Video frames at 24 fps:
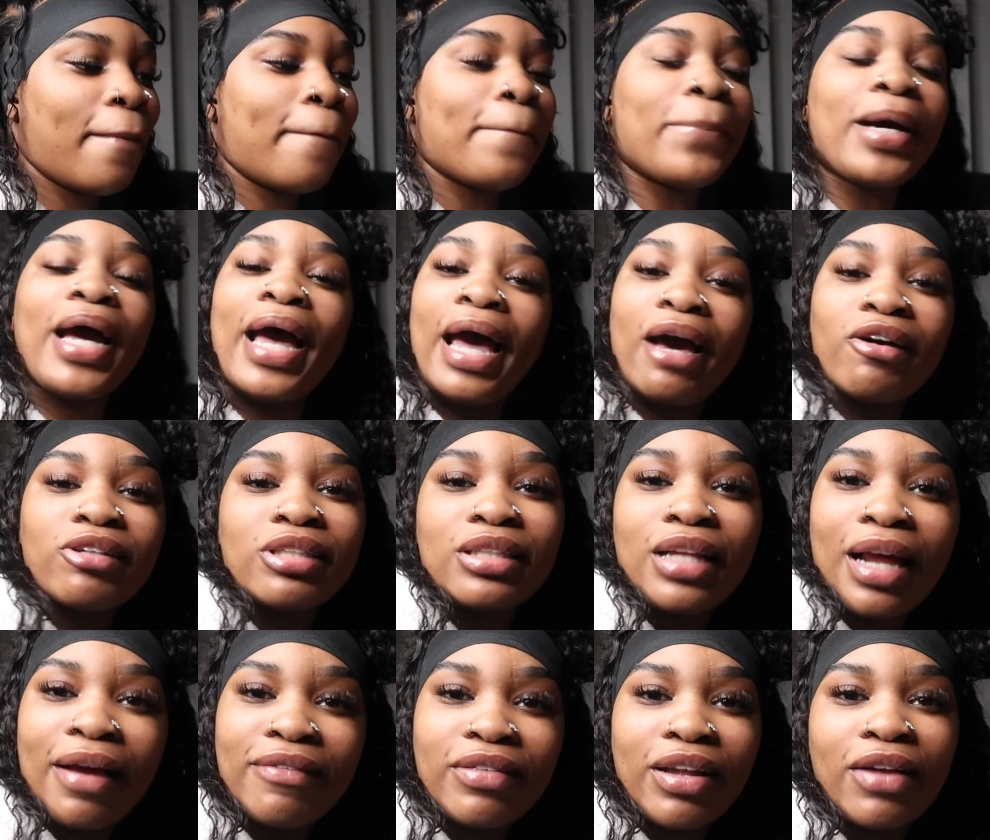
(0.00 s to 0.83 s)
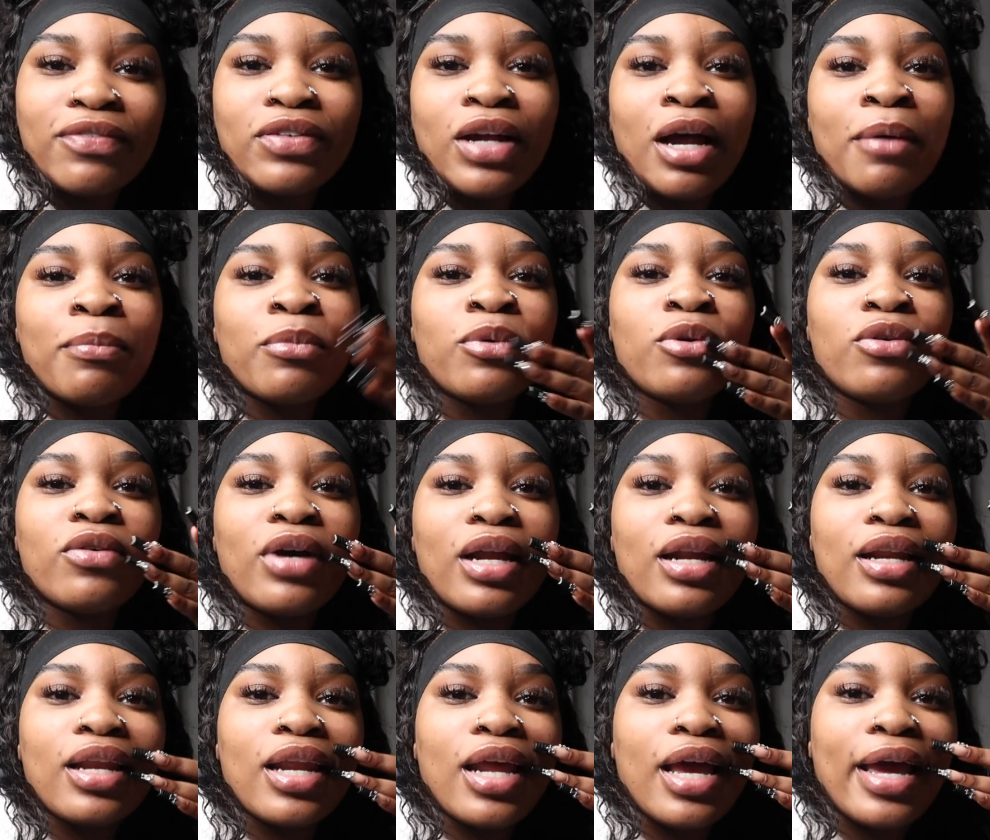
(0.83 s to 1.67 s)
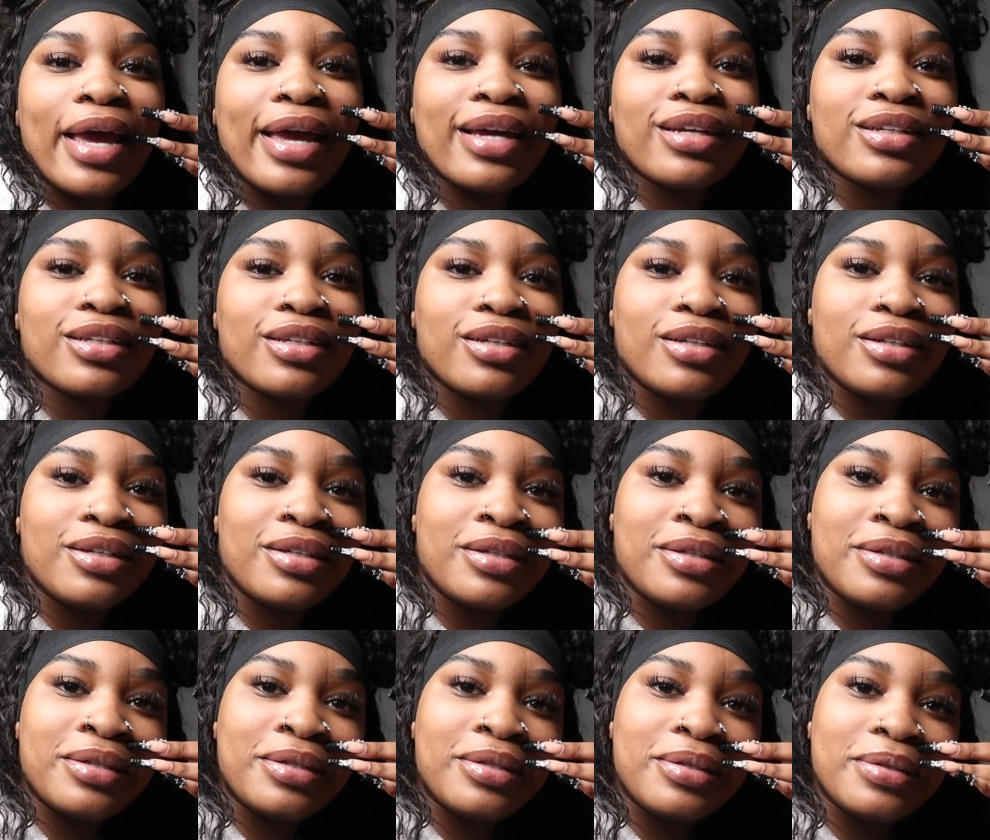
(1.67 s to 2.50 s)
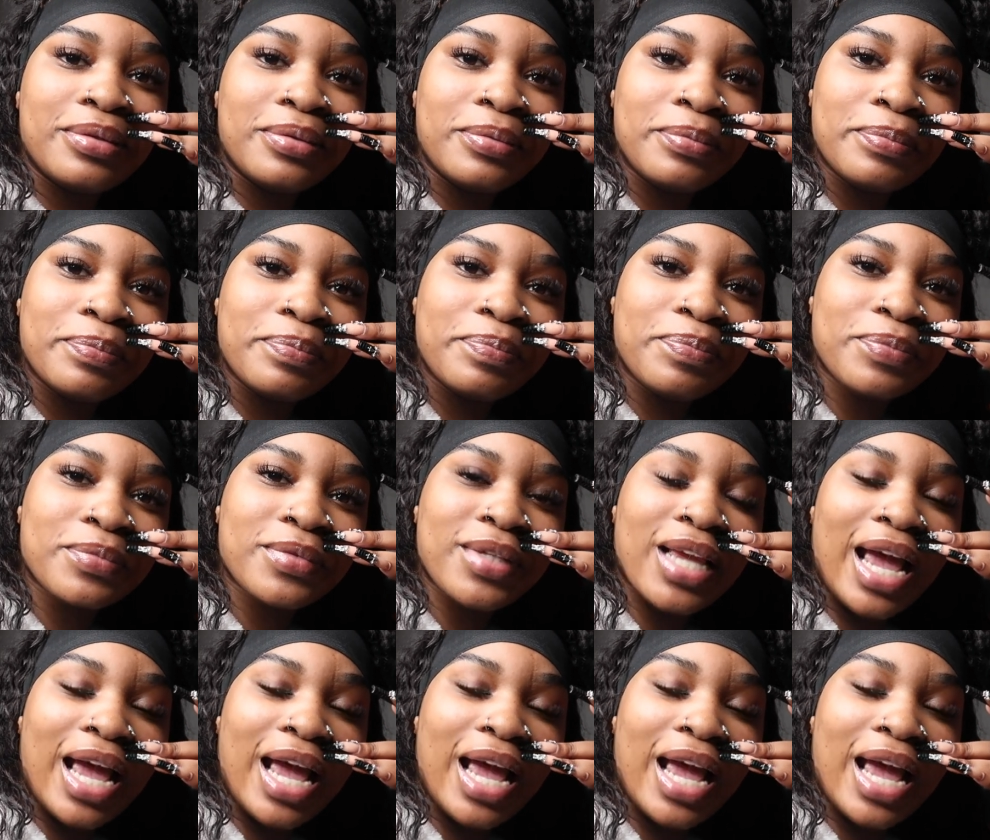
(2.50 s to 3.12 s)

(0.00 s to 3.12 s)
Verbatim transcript: but how's life after i move out of Nac um